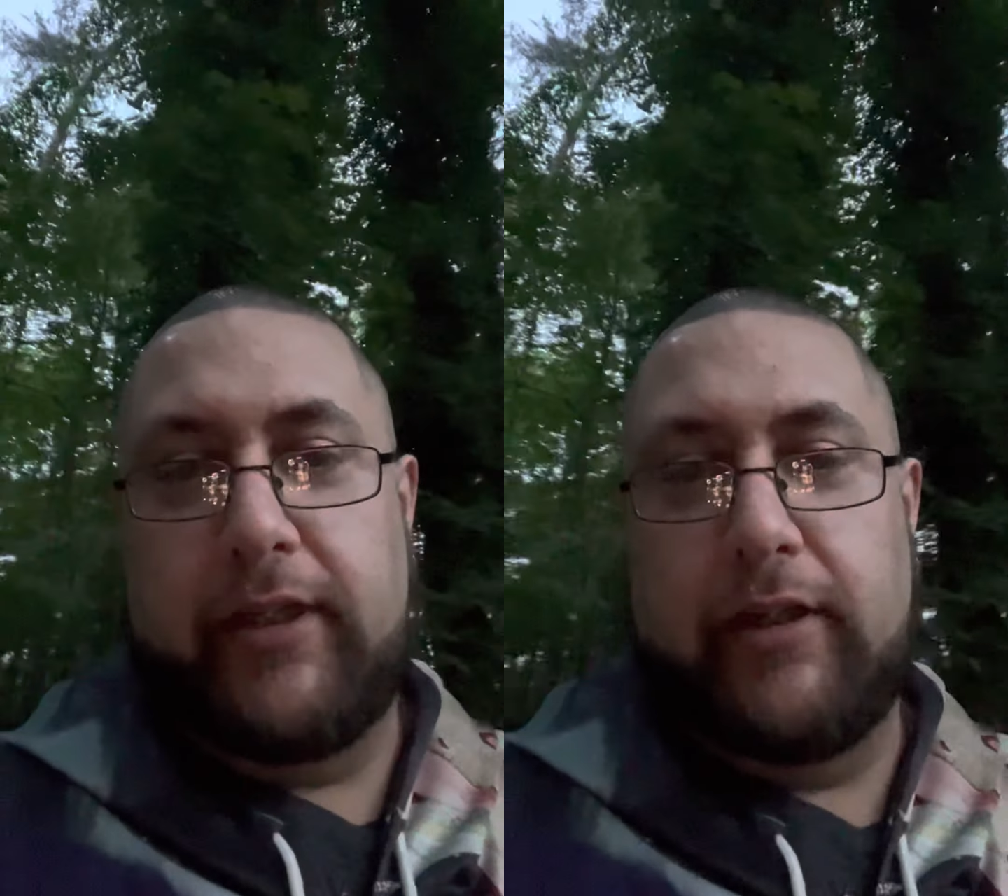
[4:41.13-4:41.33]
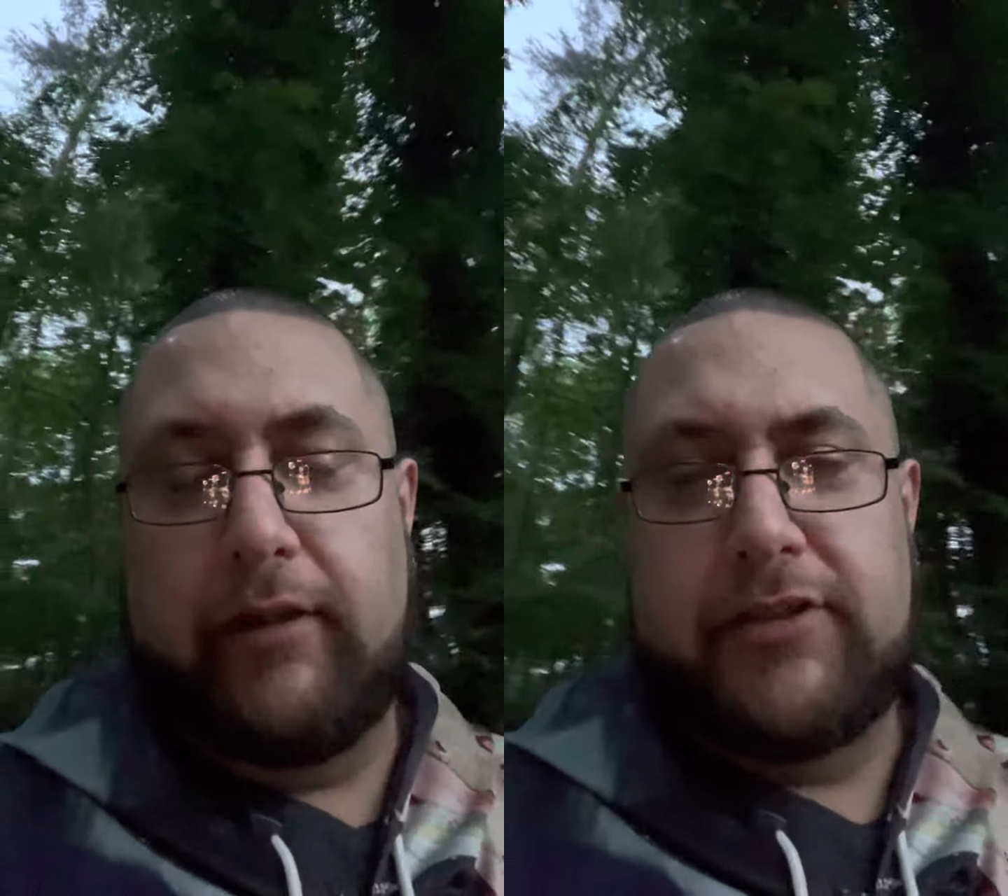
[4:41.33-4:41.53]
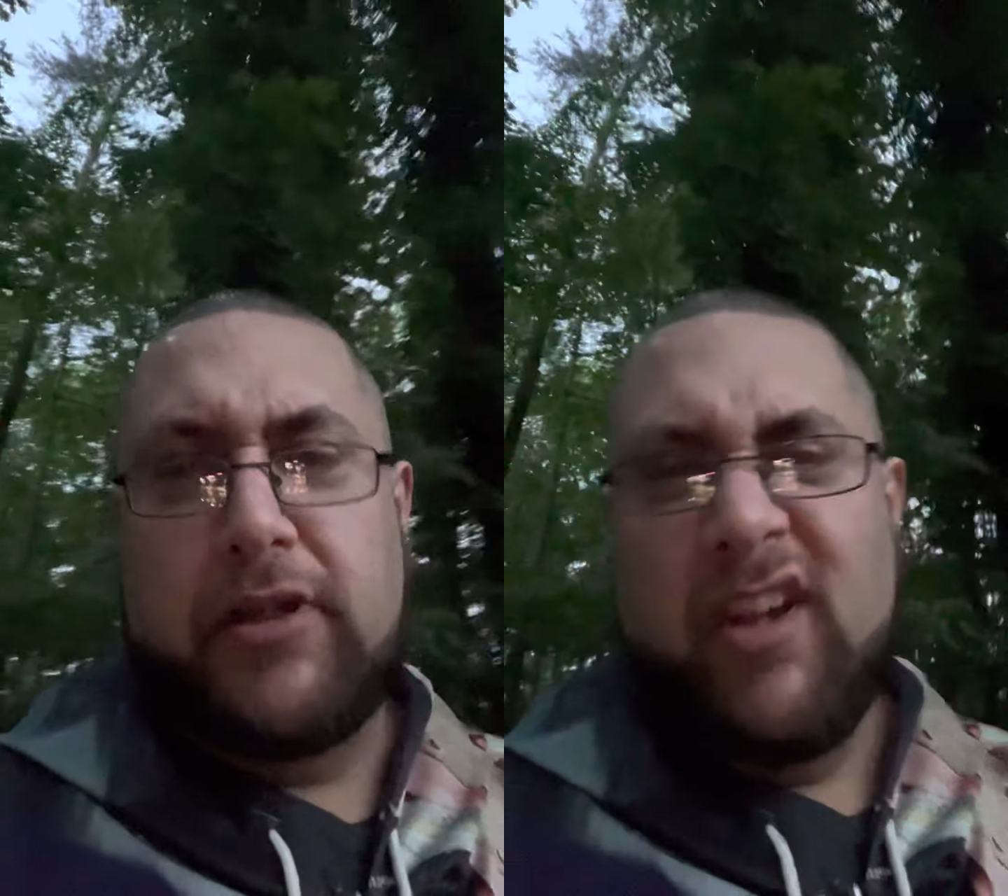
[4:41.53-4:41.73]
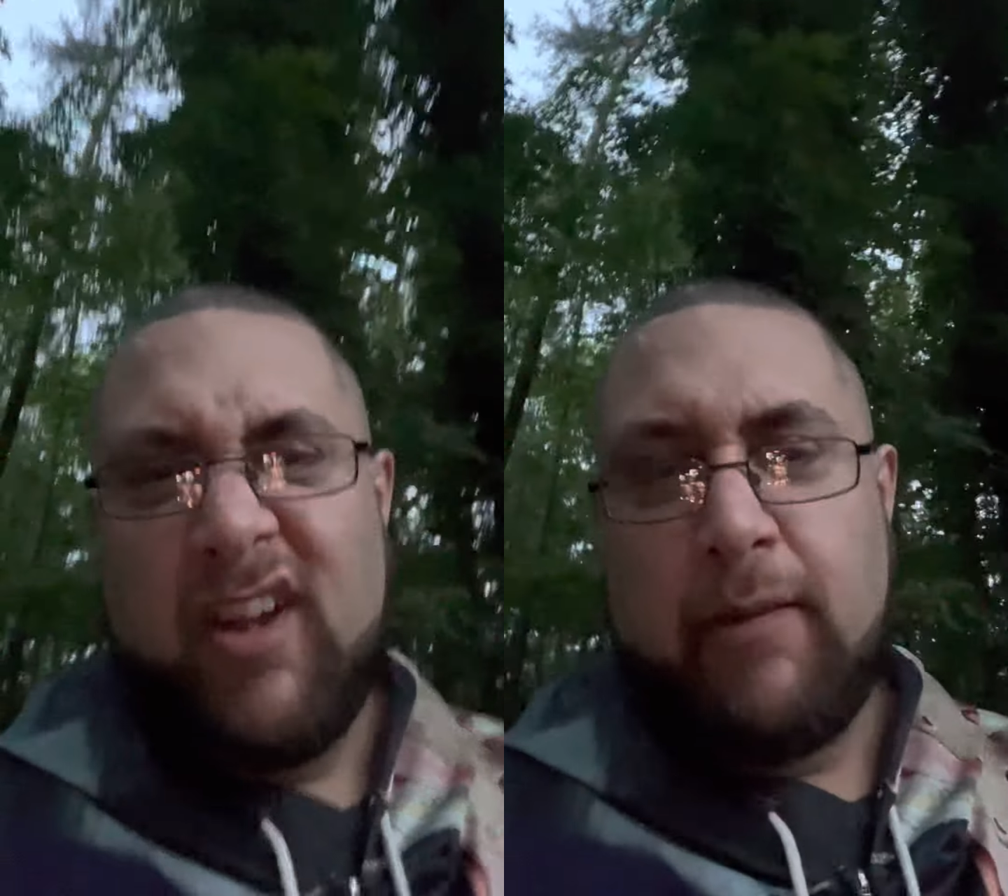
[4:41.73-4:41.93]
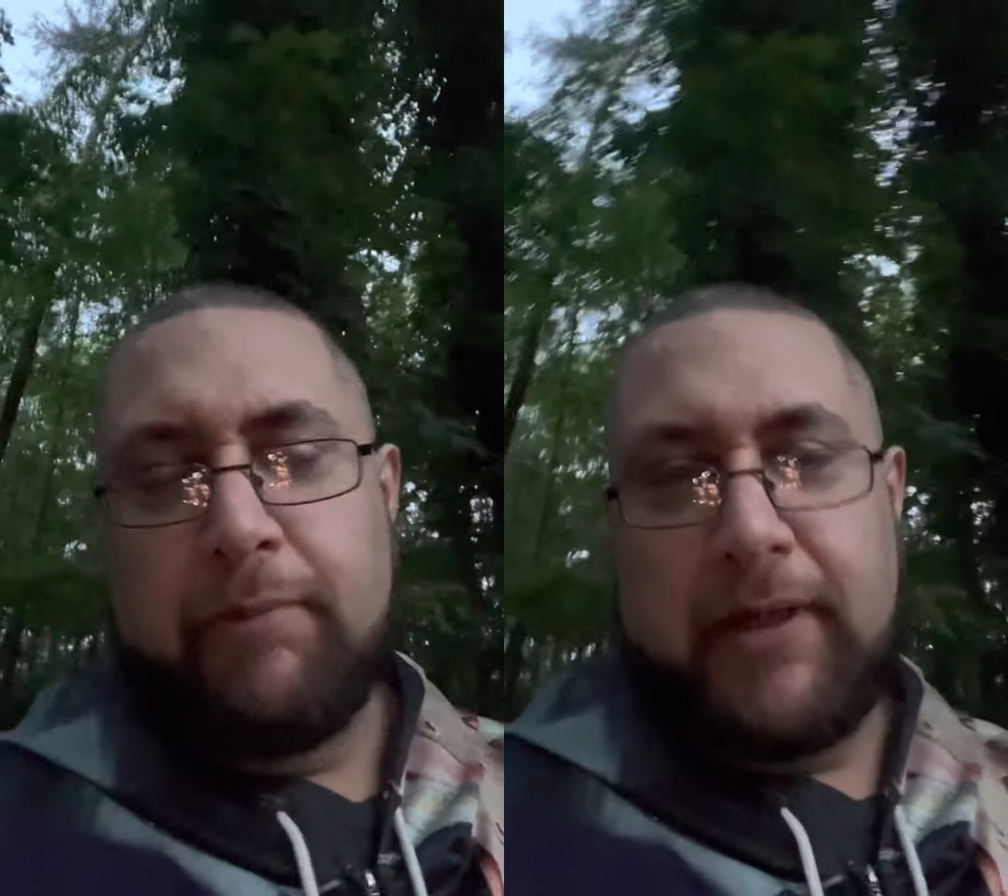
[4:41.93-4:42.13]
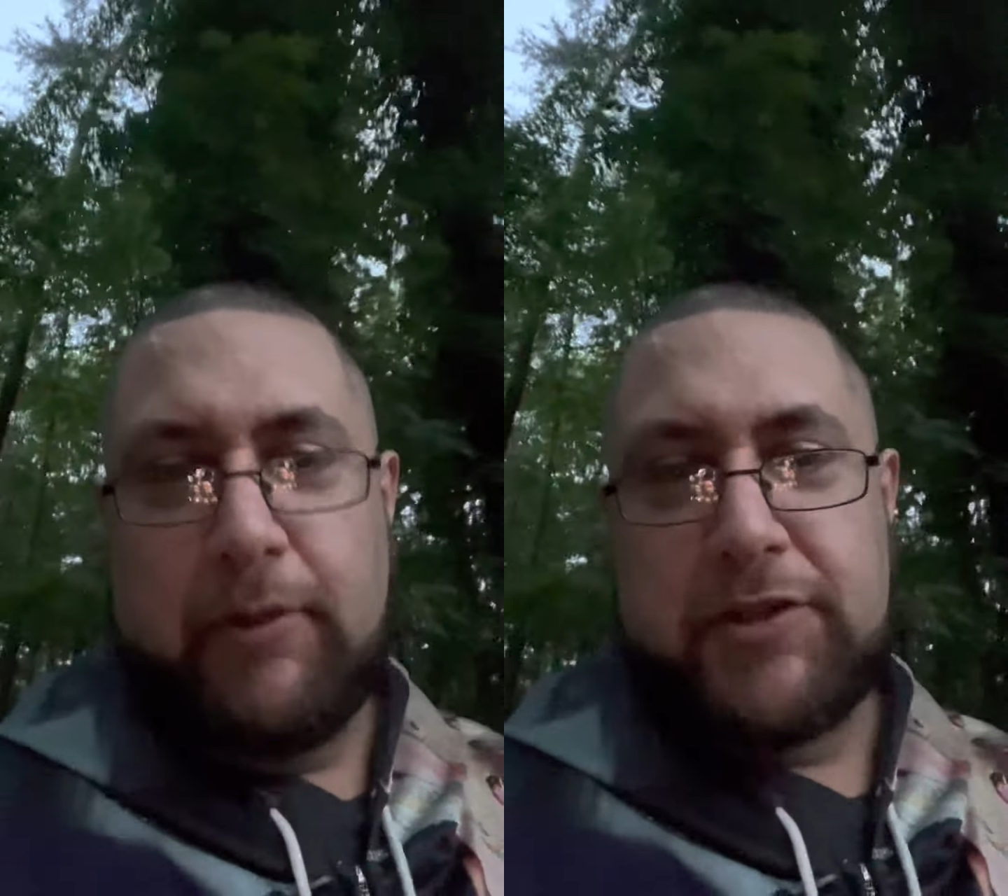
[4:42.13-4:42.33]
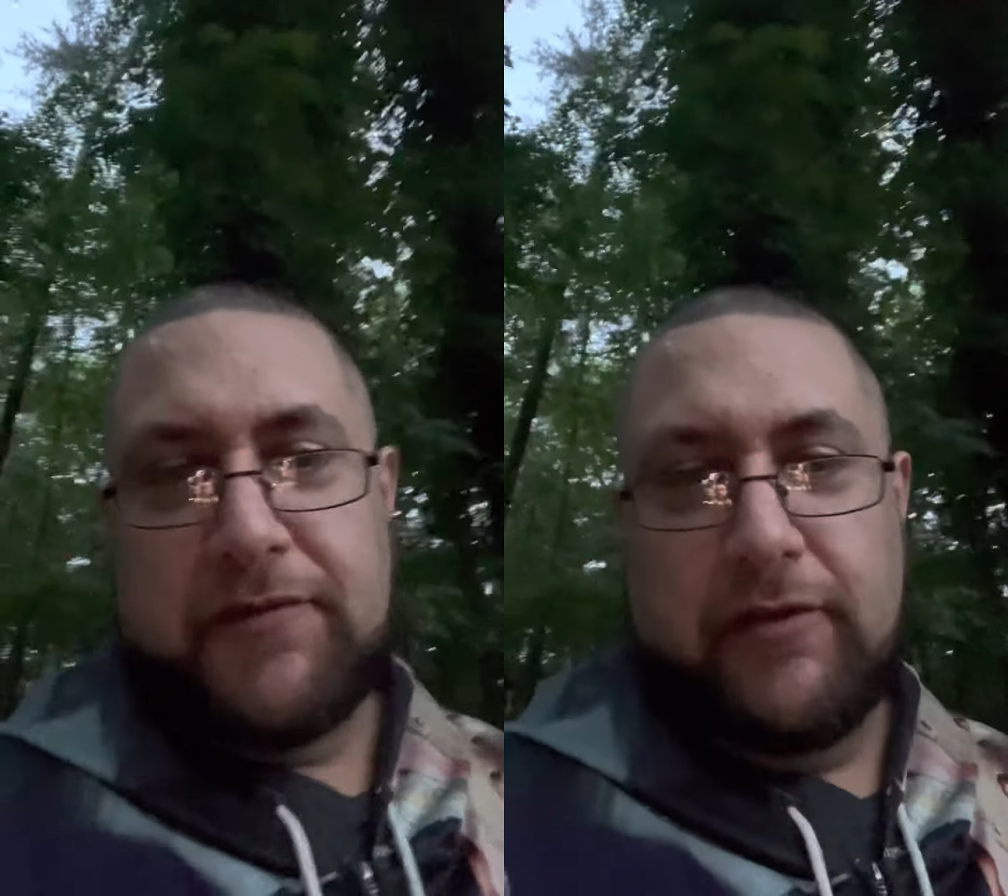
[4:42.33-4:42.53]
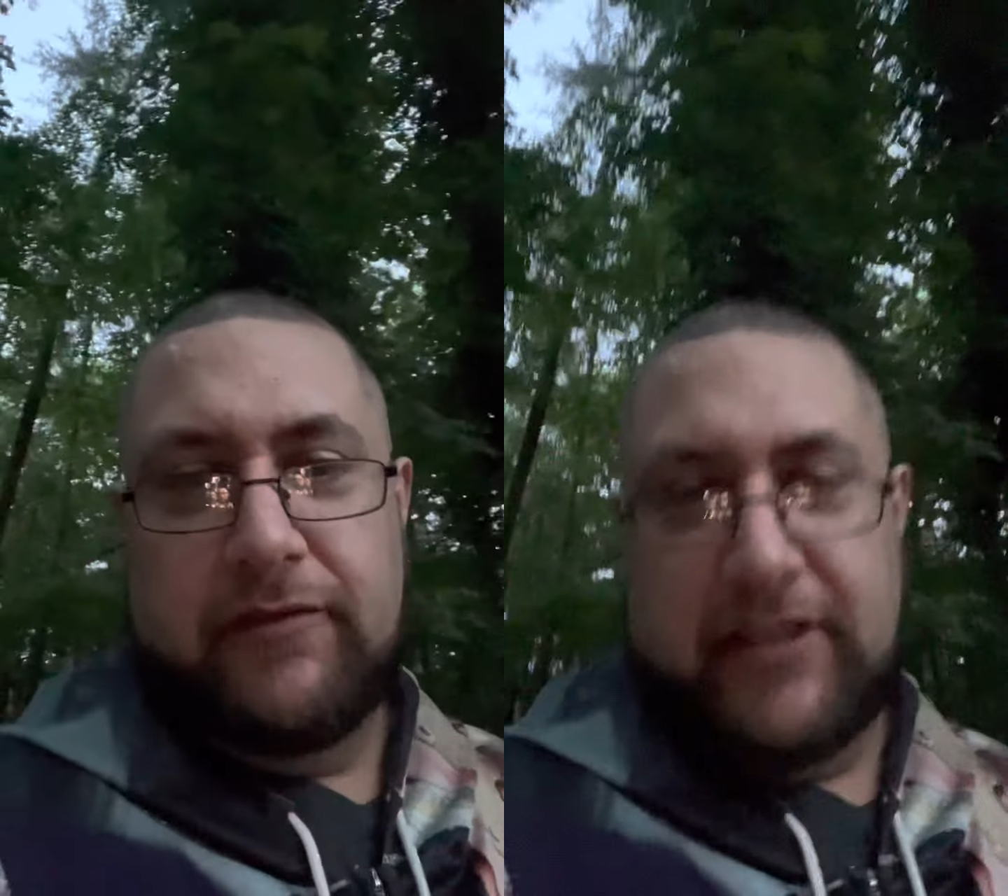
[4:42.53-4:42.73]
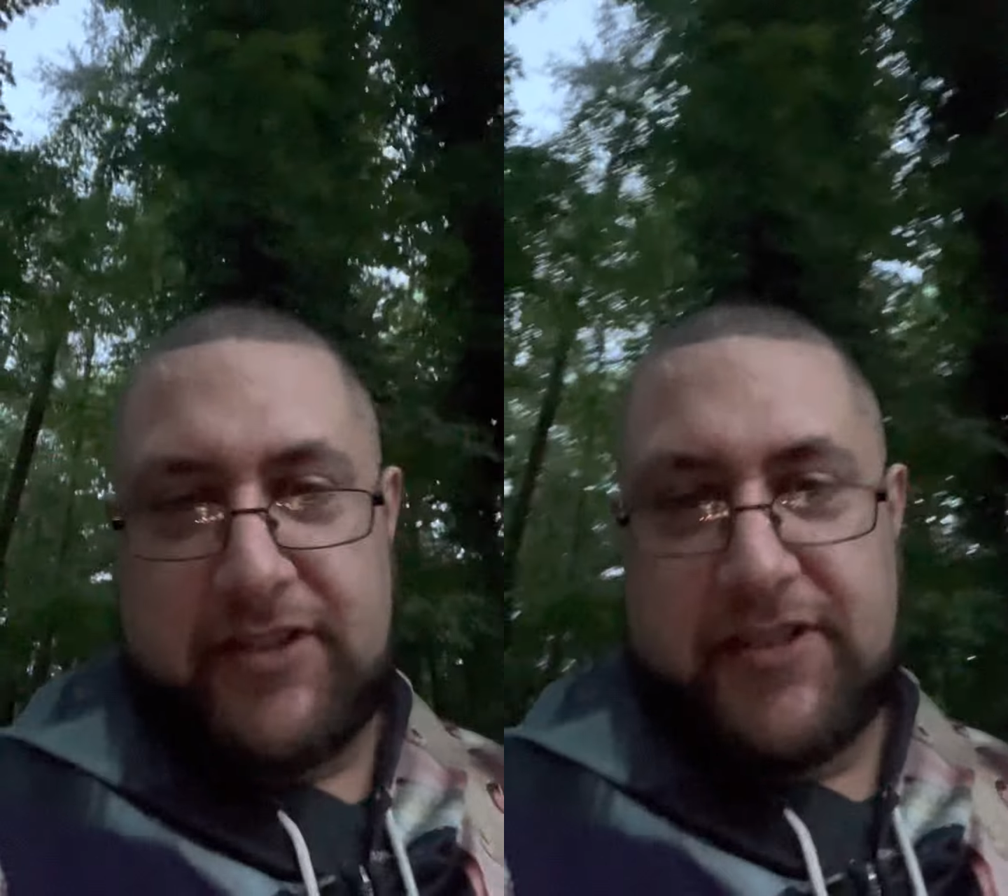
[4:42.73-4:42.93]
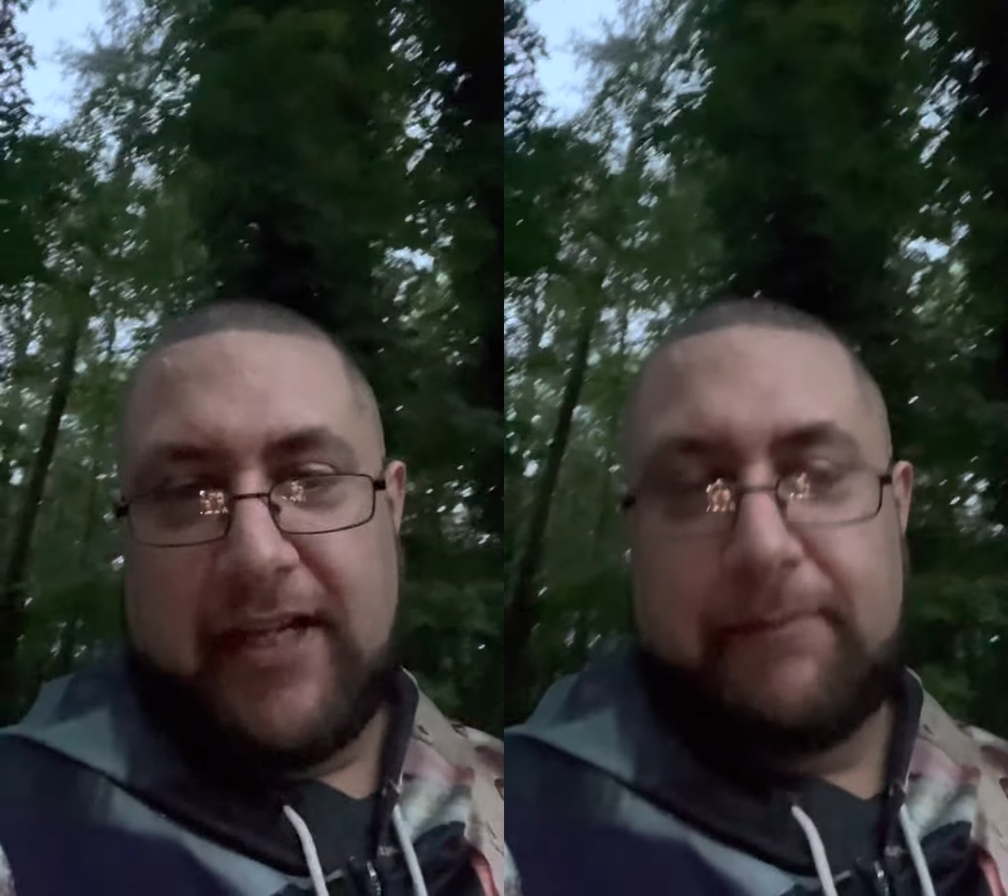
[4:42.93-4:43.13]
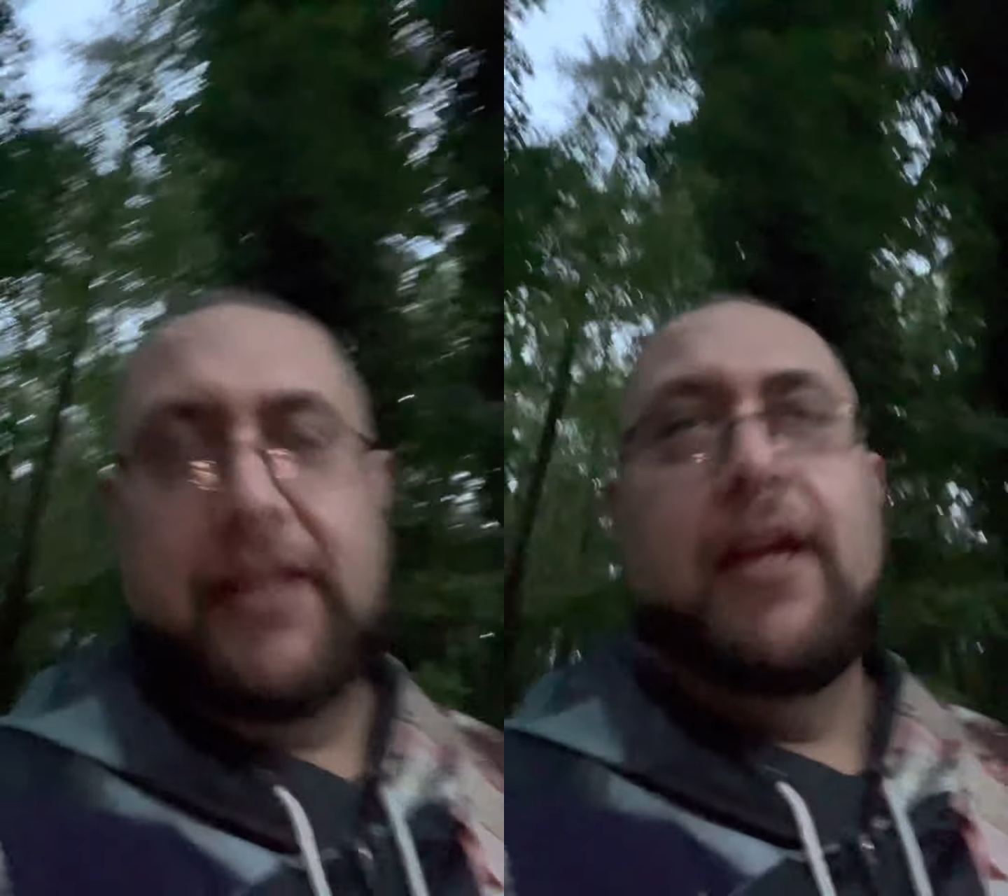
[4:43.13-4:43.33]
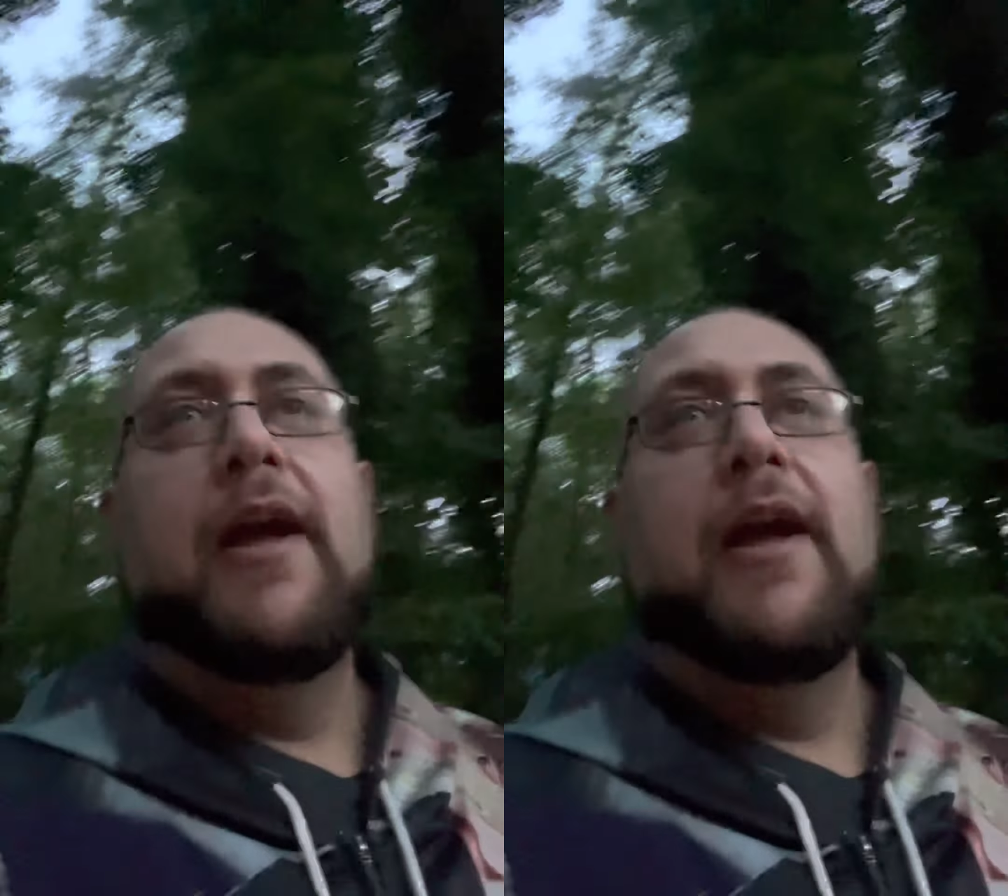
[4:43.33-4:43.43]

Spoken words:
He's pretty much full-fledged zombie,